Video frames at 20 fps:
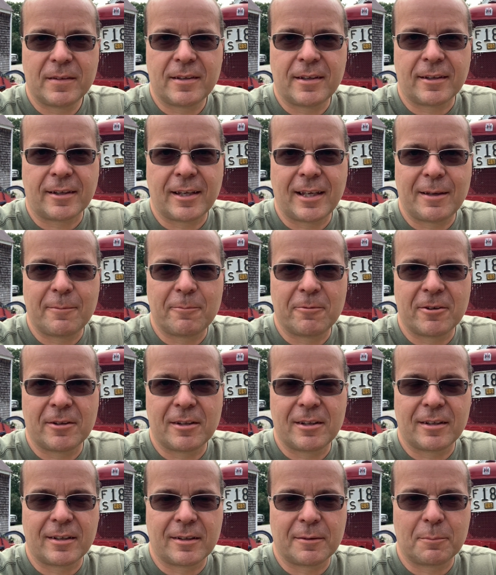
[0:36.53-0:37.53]
It came
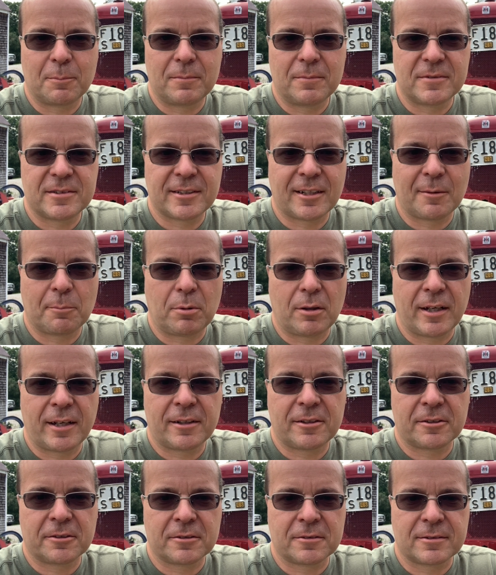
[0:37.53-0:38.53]
with a set of
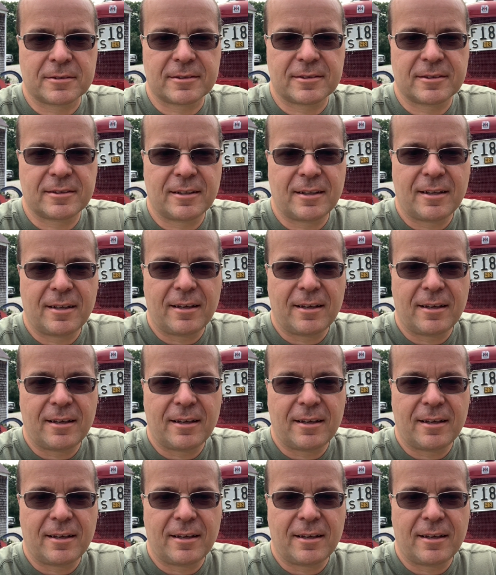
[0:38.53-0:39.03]
planters,